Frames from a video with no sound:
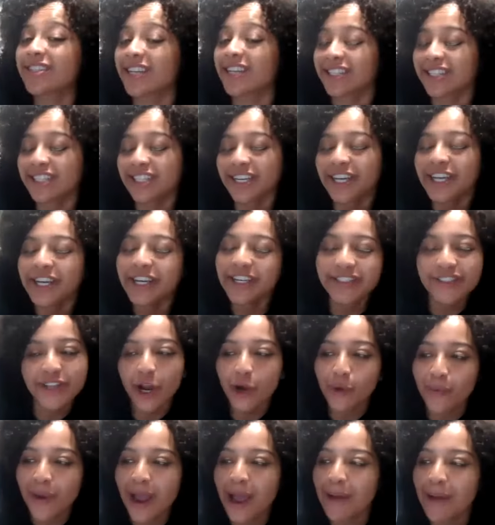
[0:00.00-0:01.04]
just to
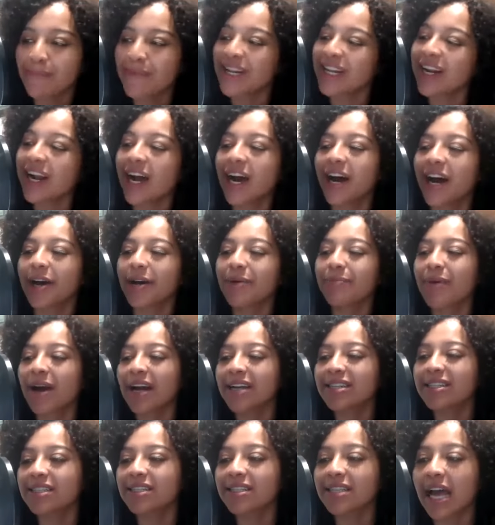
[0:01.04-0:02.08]
start wrapping it up,
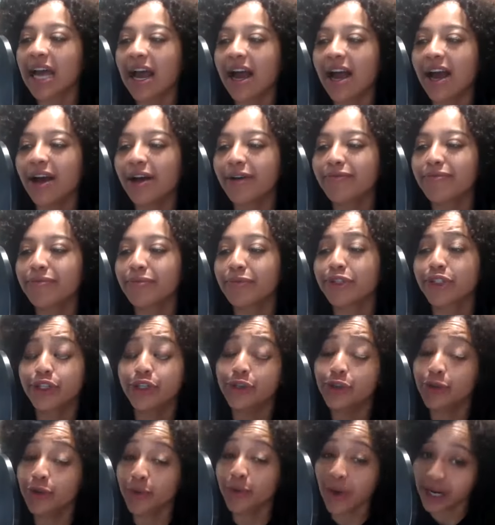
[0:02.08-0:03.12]
I just have
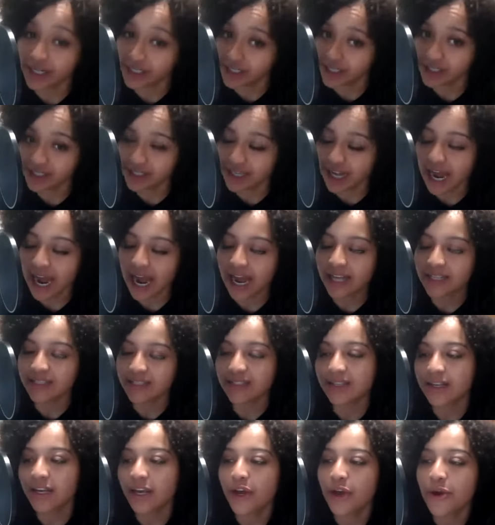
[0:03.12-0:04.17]
two questions to ask.
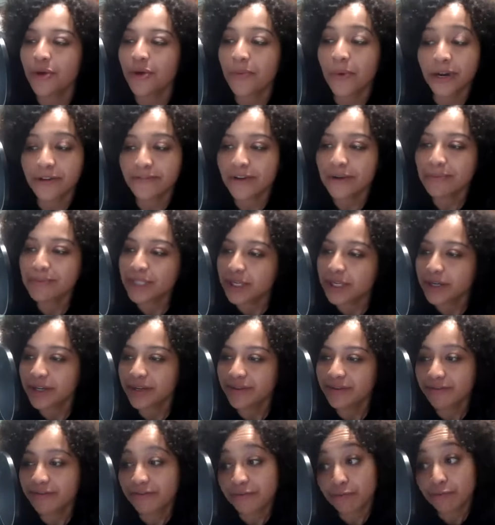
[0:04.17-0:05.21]
One of them's
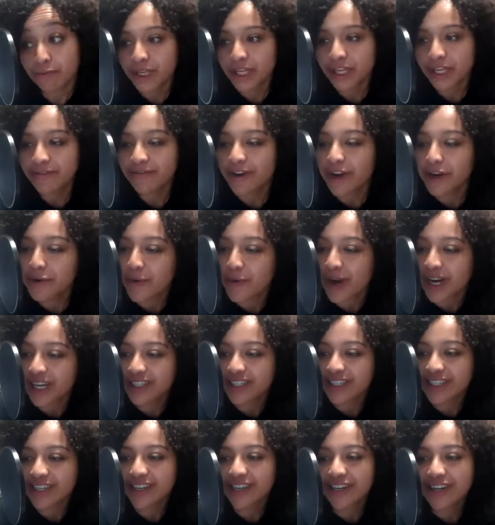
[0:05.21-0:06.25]
a really fun
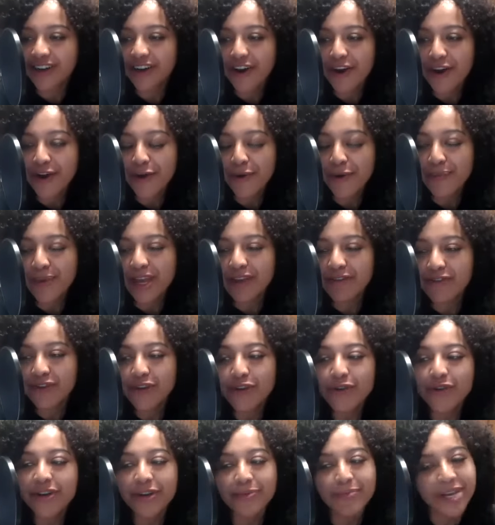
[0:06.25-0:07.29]
question. If
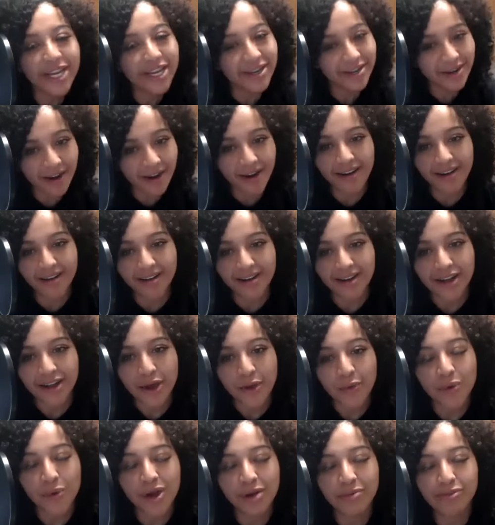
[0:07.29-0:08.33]
you could be a dog,
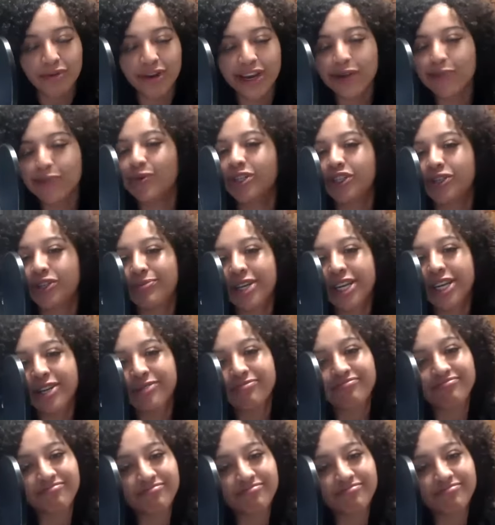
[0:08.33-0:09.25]
what breed would you be?